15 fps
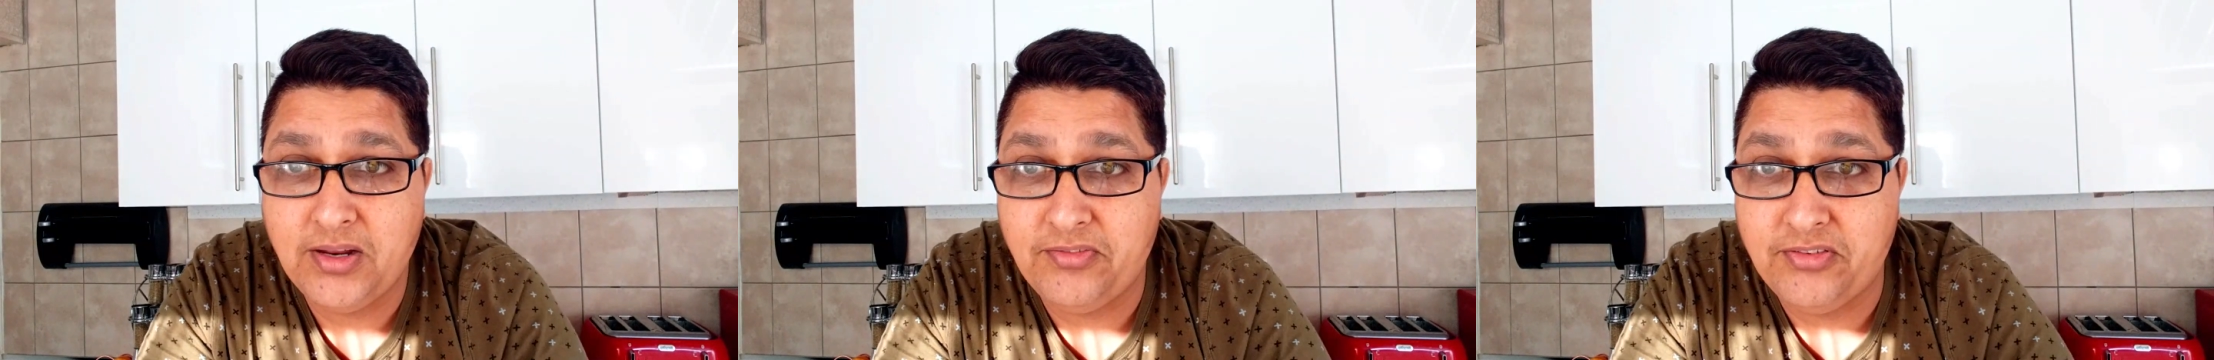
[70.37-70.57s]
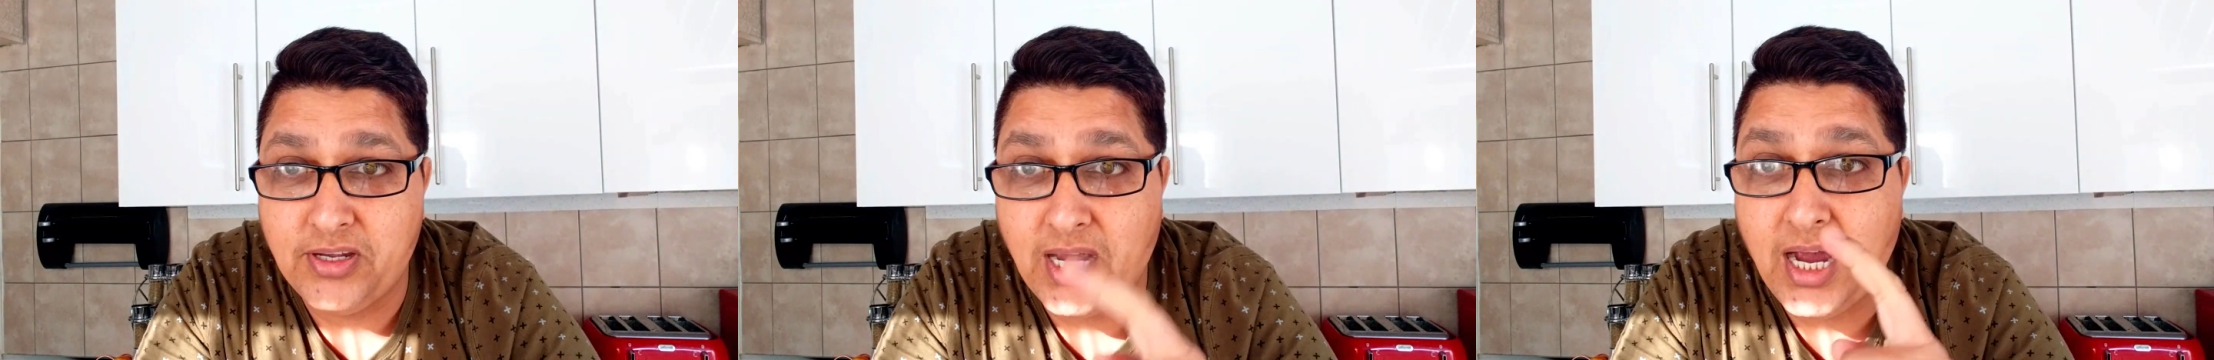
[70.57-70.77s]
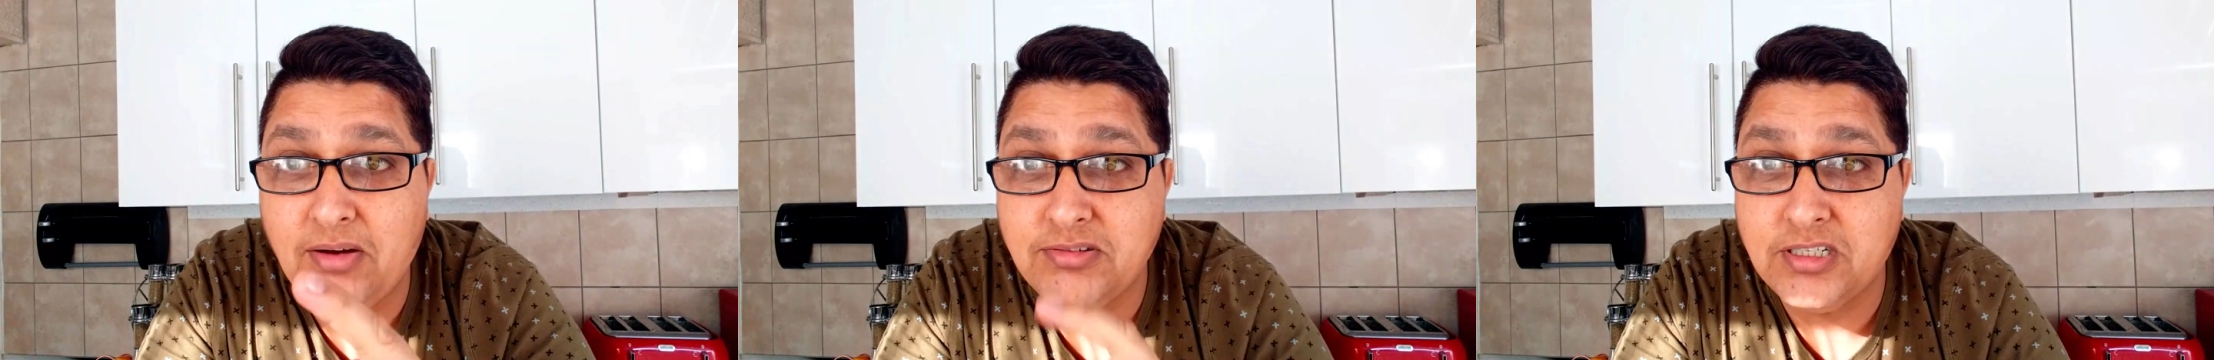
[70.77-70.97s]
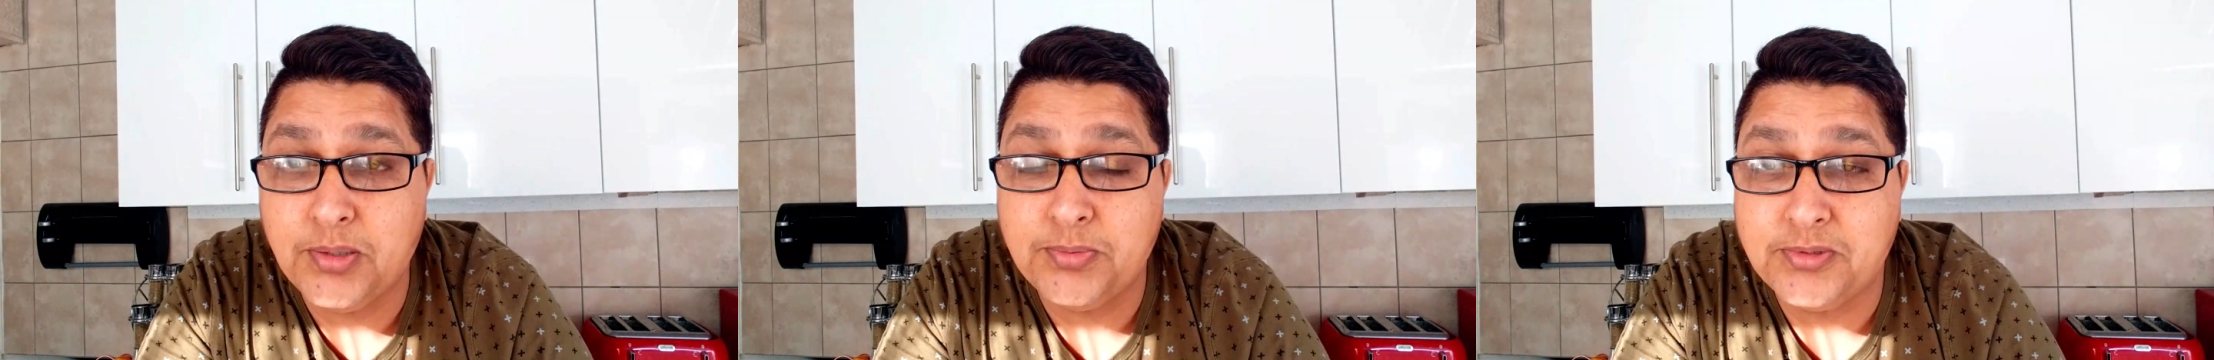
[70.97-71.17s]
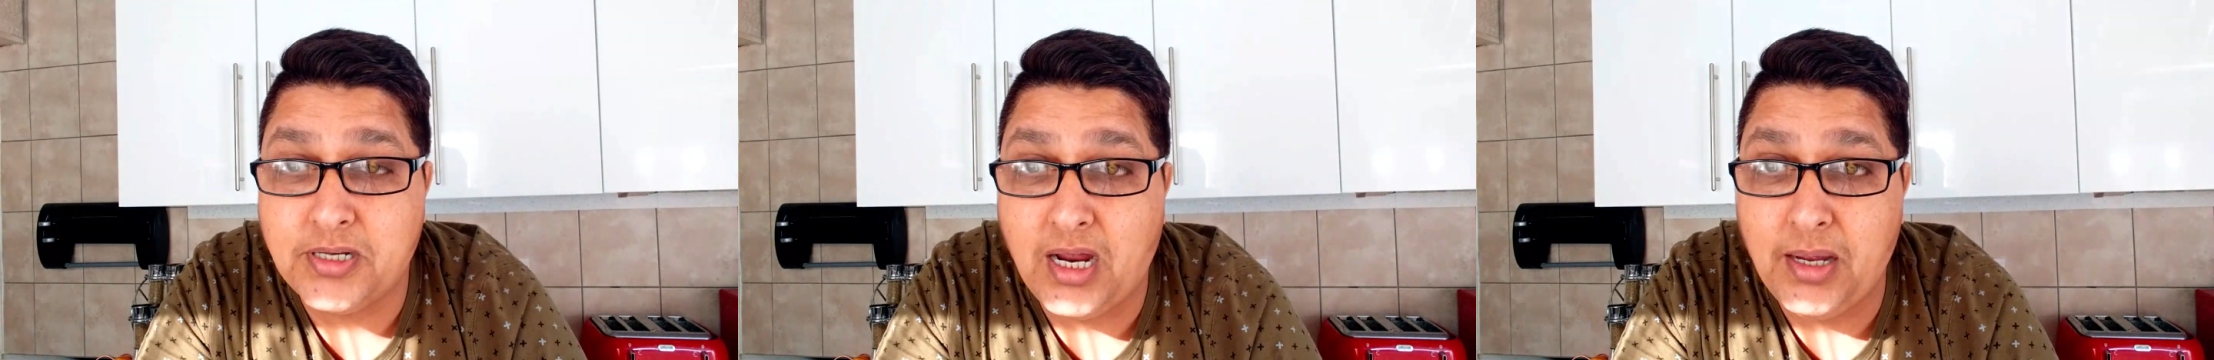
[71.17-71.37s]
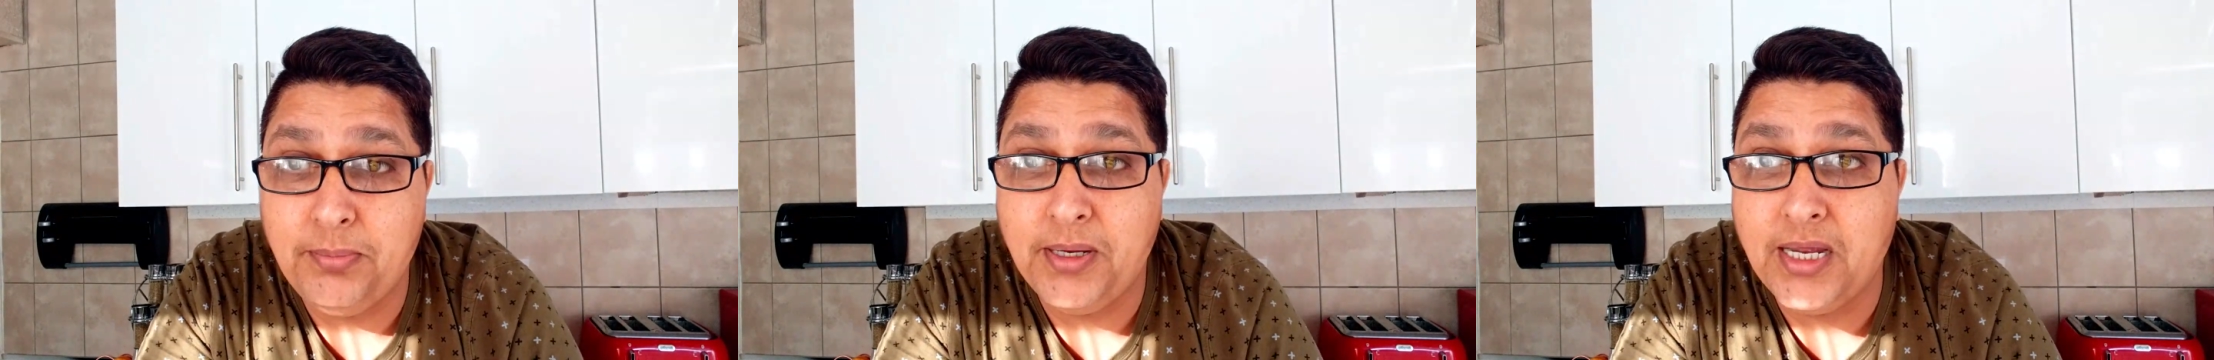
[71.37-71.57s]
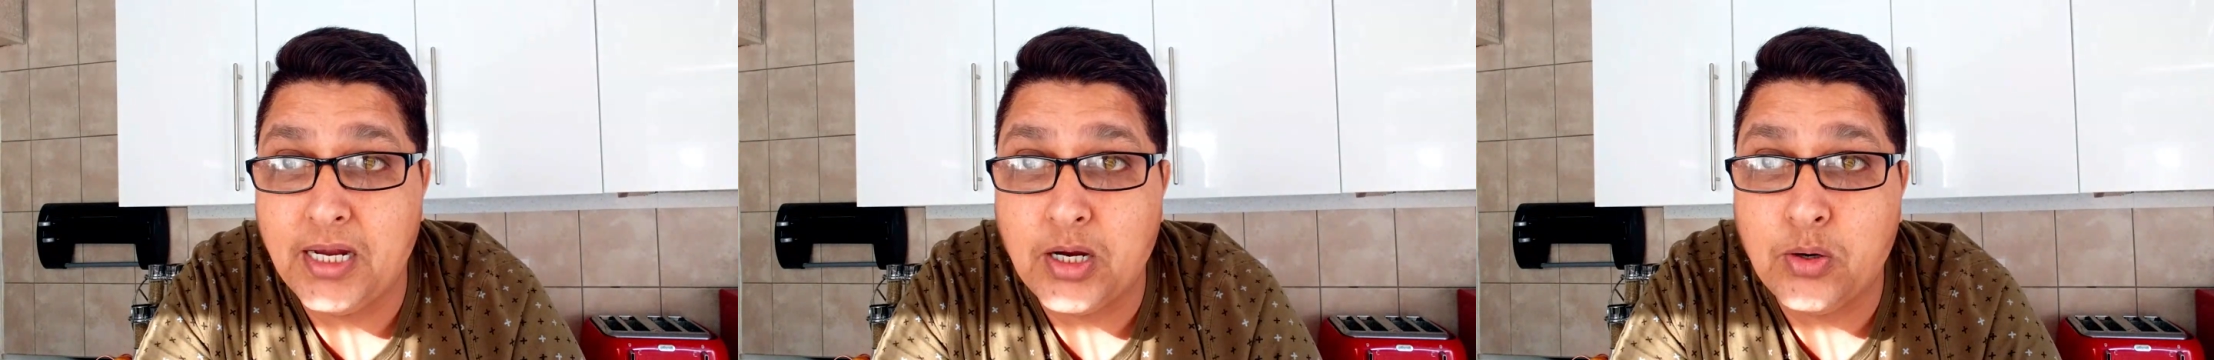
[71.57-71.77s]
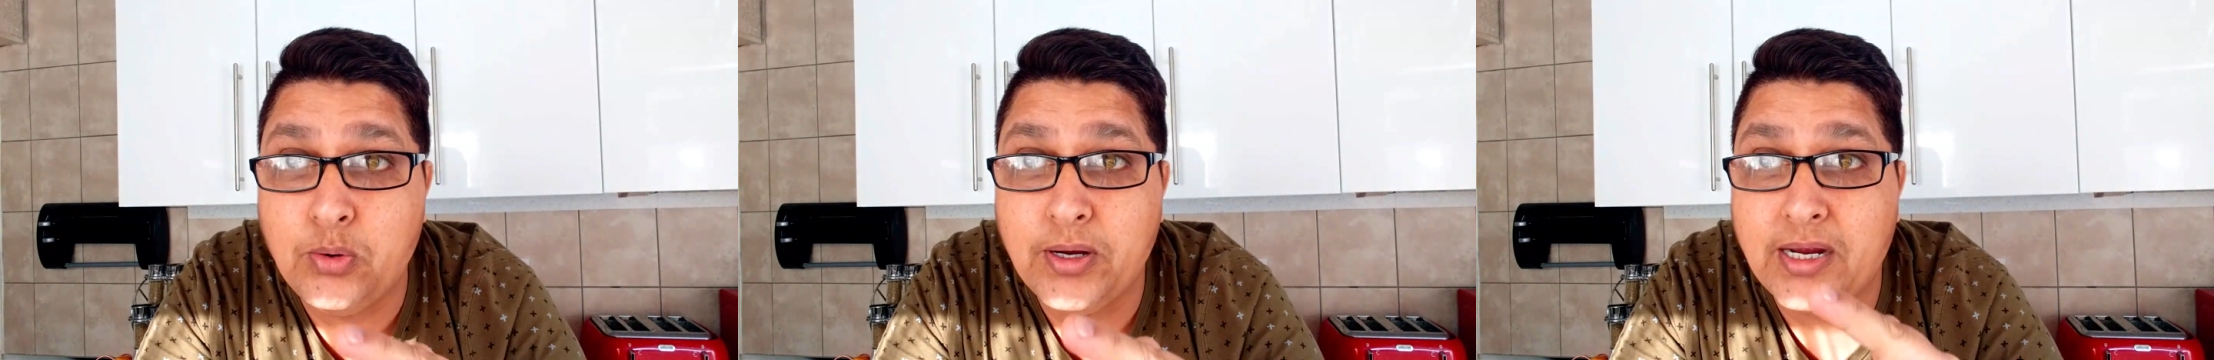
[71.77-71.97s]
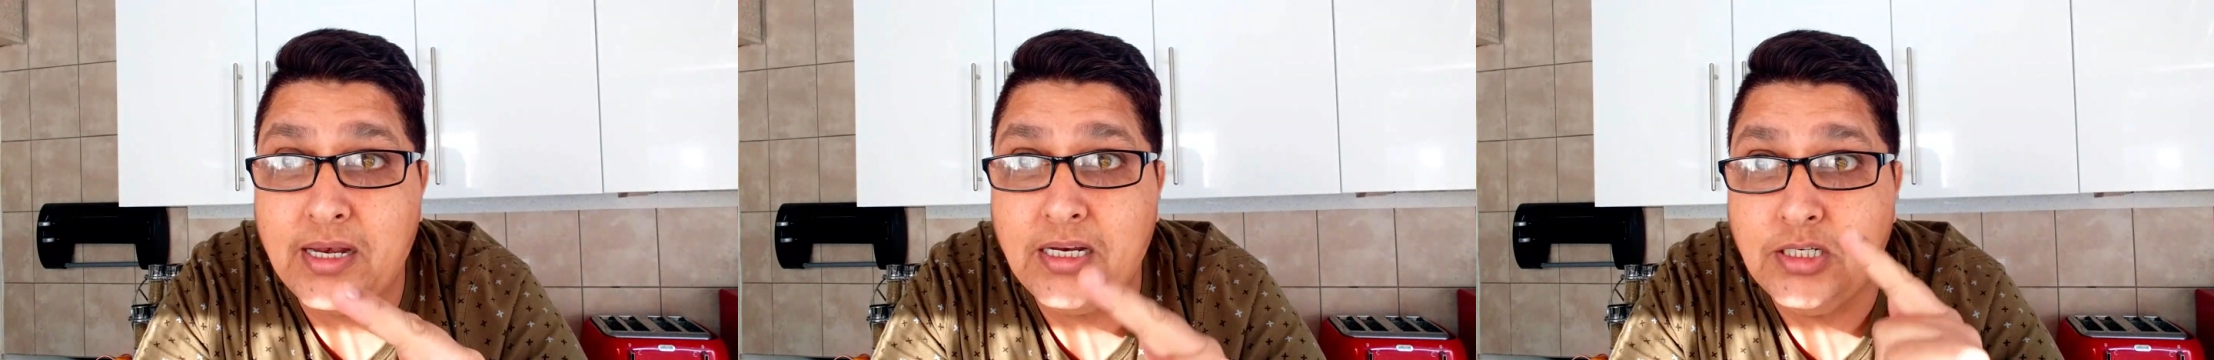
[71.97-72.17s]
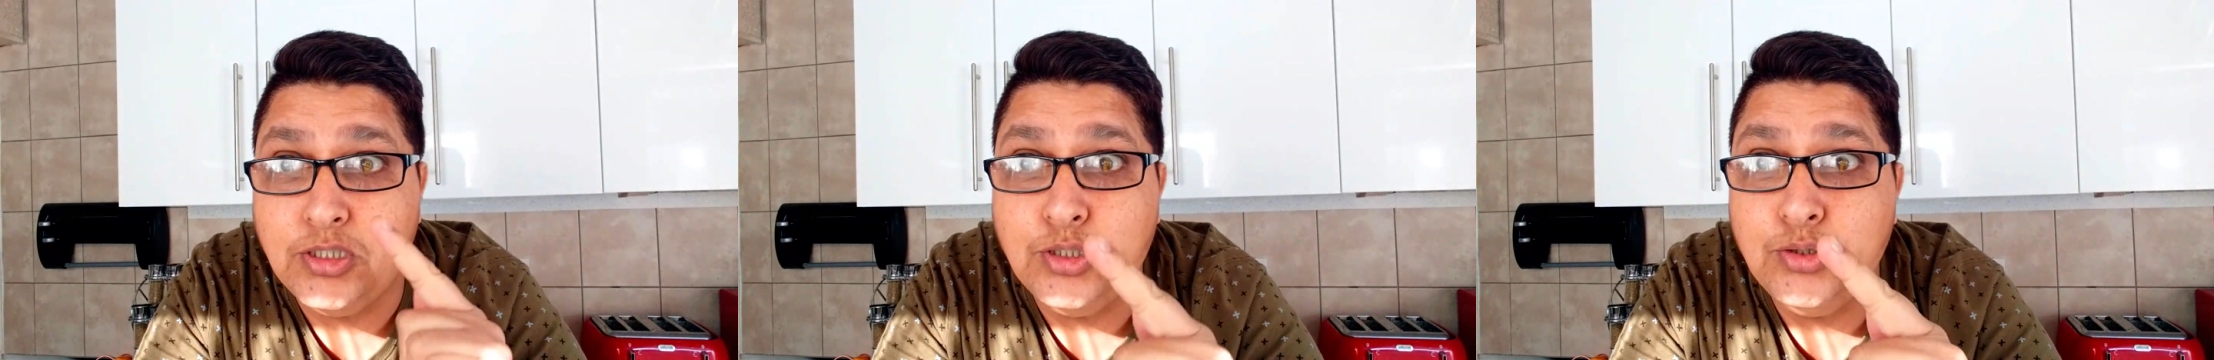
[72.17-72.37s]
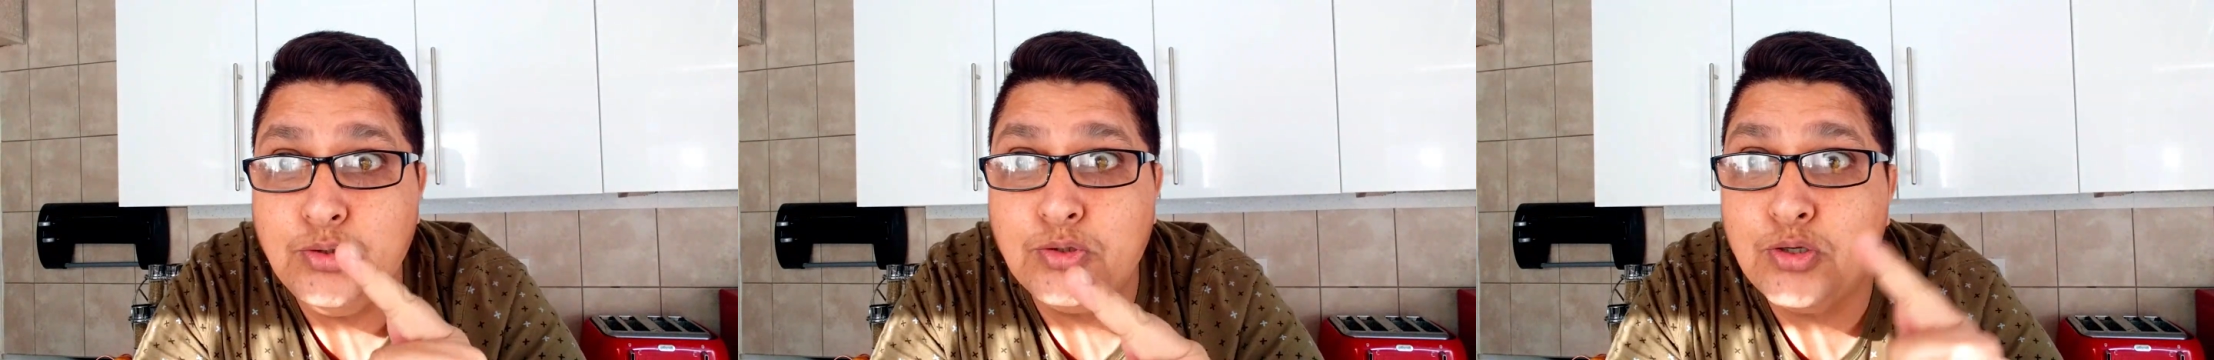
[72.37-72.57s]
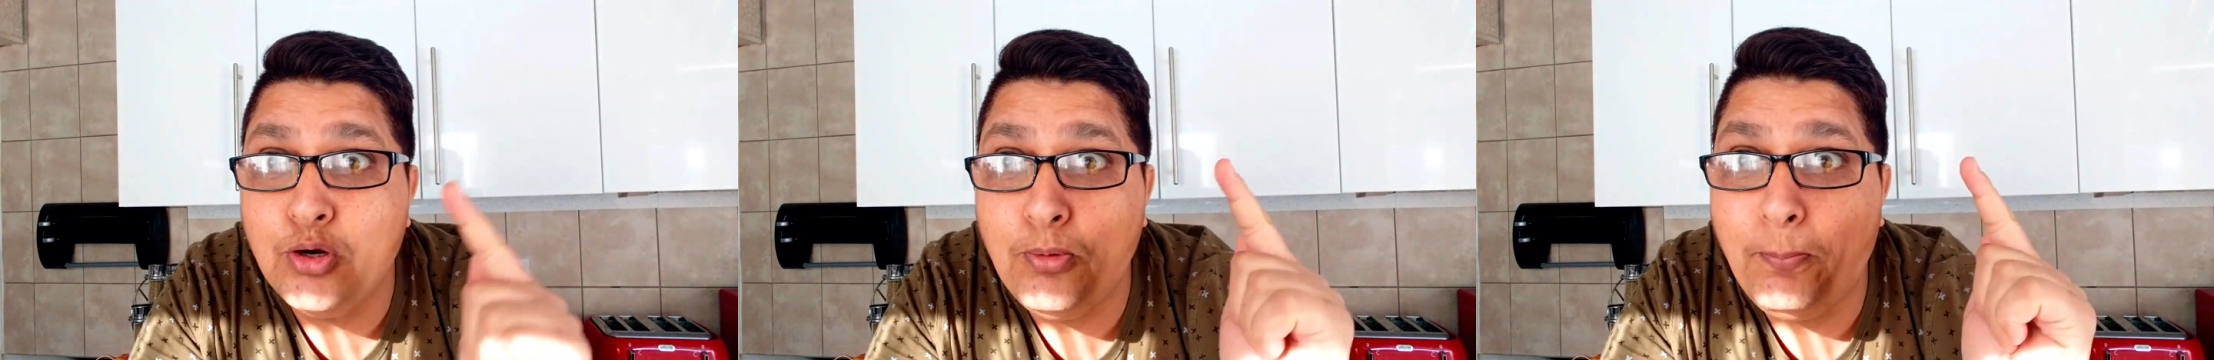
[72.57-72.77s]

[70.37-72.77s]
if you haven't subscribed yet. Quickly do so,